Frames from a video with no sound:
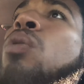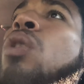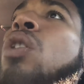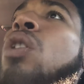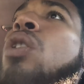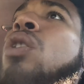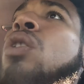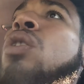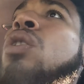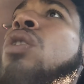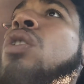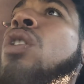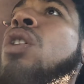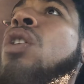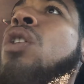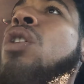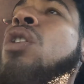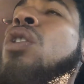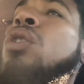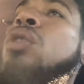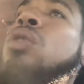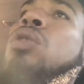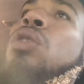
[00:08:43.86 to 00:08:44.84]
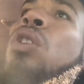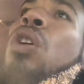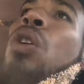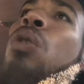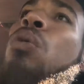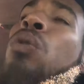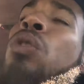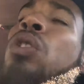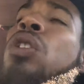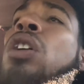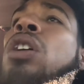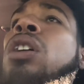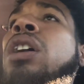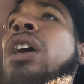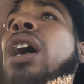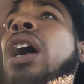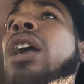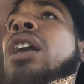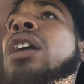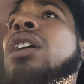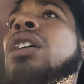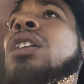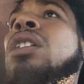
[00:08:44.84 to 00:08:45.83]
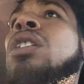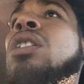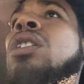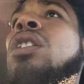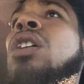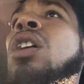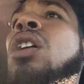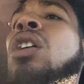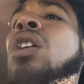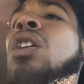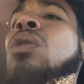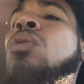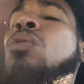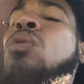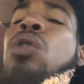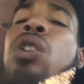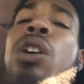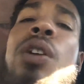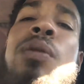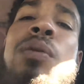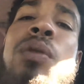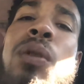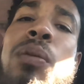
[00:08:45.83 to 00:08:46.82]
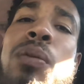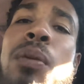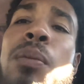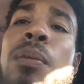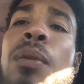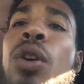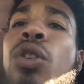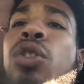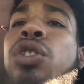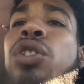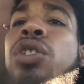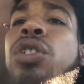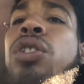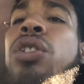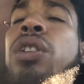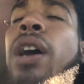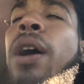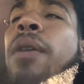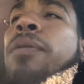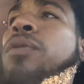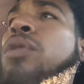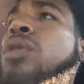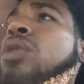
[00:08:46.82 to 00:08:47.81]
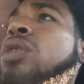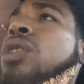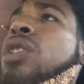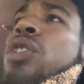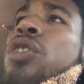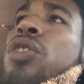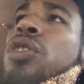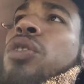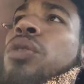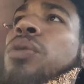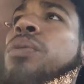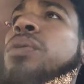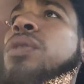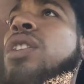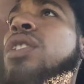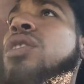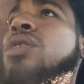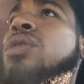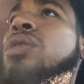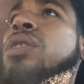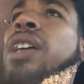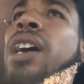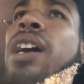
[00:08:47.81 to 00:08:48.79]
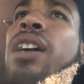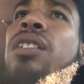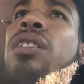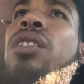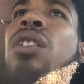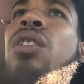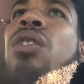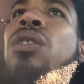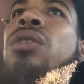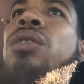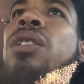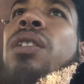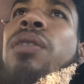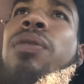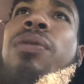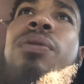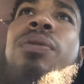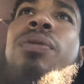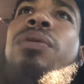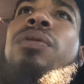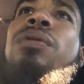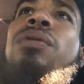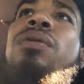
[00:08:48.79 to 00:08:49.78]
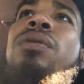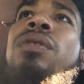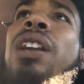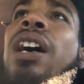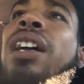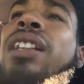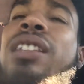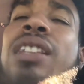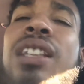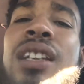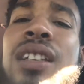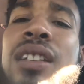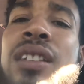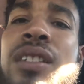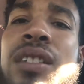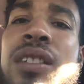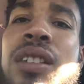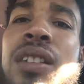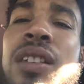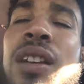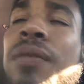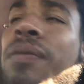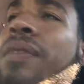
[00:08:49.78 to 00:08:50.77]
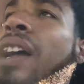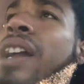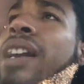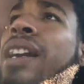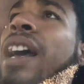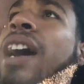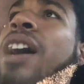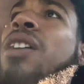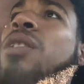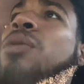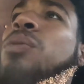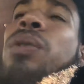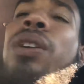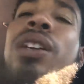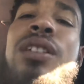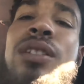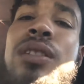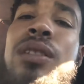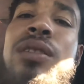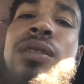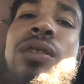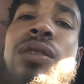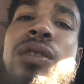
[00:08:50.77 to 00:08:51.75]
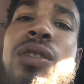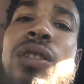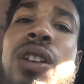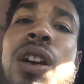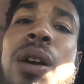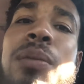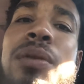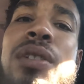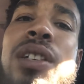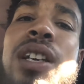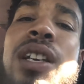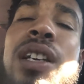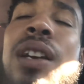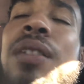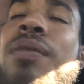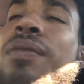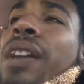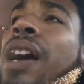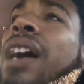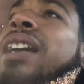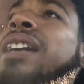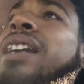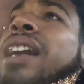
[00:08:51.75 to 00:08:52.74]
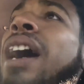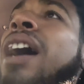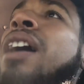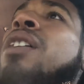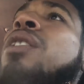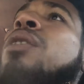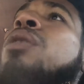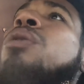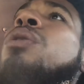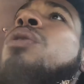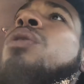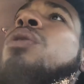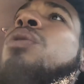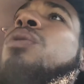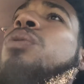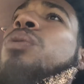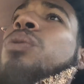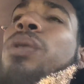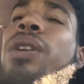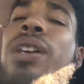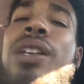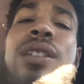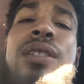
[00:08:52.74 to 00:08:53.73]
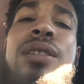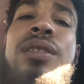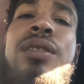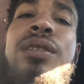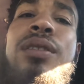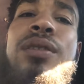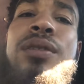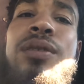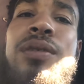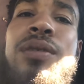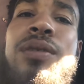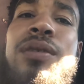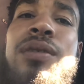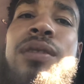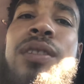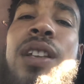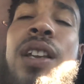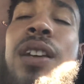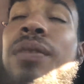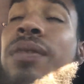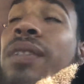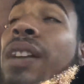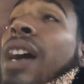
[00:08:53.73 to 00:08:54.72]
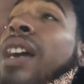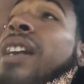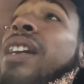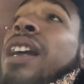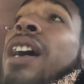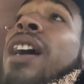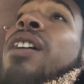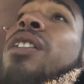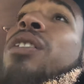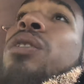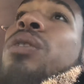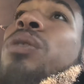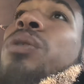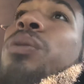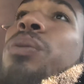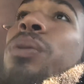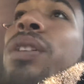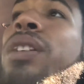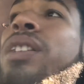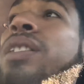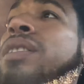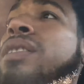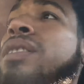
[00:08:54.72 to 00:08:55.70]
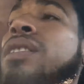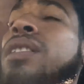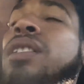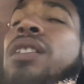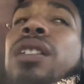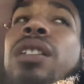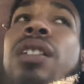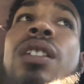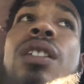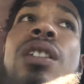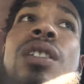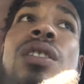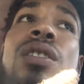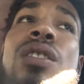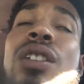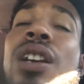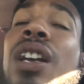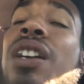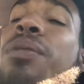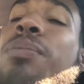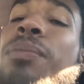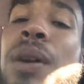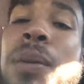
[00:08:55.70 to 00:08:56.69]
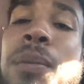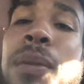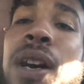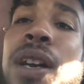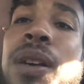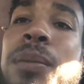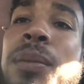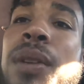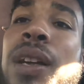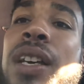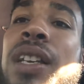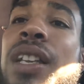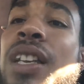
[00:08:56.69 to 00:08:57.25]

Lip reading: well, you know, we'll look at it and we'll give you a promotion after this or that." No, if not then, if not now, when? You know what I'm saying? If not now, when? If not now, when? So that's my bottom line.